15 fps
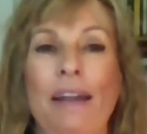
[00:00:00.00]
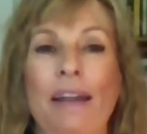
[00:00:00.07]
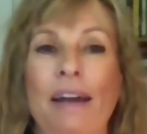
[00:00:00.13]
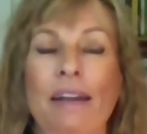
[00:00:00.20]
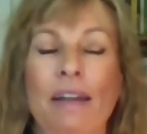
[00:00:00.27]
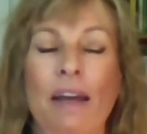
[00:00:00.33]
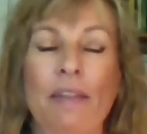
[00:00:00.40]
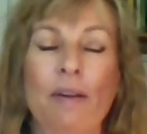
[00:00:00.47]

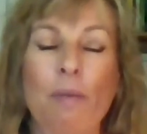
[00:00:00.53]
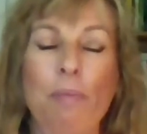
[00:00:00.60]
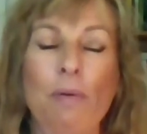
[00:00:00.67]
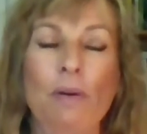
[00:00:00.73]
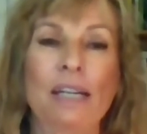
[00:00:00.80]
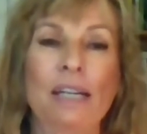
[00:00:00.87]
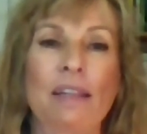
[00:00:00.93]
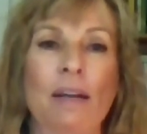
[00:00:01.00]
Another
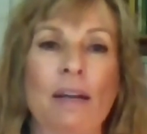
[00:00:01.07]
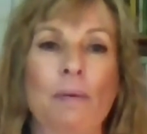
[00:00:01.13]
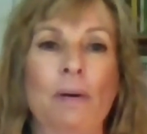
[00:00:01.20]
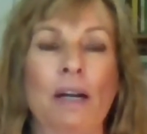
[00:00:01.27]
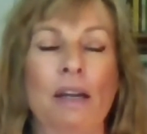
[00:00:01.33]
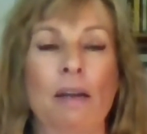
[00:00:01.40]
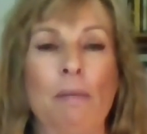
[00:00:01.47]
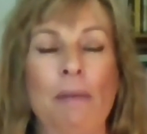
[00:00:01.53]
point that I
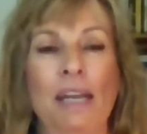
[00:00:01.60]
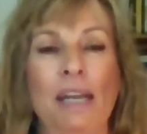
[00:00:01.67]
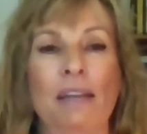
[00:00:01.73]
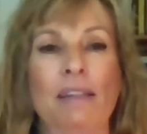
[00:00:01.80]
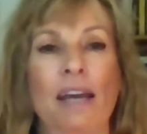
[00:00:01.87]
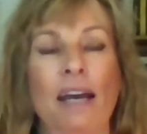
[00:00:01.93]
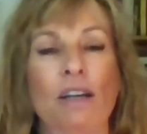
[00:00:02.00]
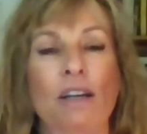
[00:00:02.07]
wanted to make
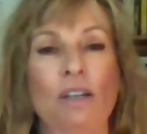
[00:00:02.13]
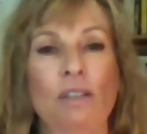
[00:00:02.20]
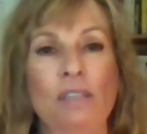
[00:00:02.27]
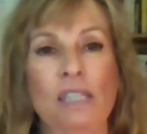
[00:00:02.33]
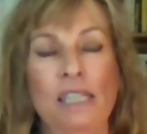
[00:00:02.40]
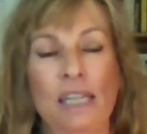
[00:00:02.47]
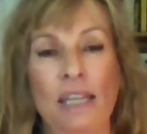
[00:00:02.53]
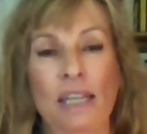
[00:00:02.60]
that
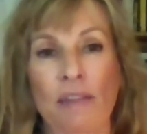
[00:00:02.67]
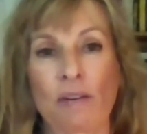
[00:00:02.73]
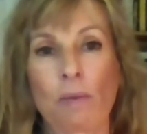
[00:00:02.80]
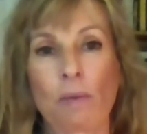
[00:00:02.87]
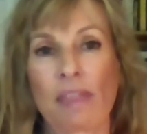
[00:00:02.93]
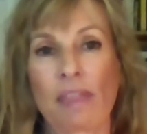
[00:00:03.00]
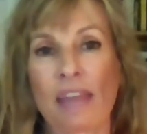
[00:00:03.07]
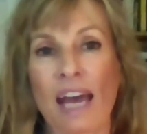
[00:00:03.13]
goes together
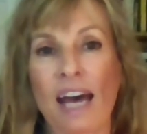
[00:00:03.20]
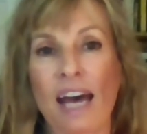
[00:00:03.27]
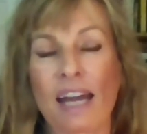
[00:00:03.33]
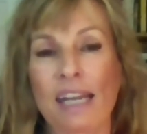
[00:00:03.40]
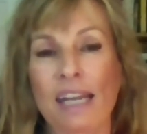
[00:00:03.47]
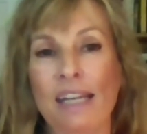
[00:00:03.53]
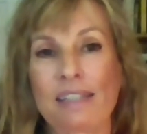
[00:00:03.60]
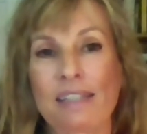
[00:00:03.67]
with that
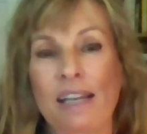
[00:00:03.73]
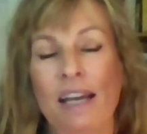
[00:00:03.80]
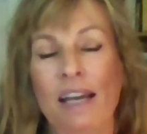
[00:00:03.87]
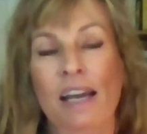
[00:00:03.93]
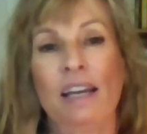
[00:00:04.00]
is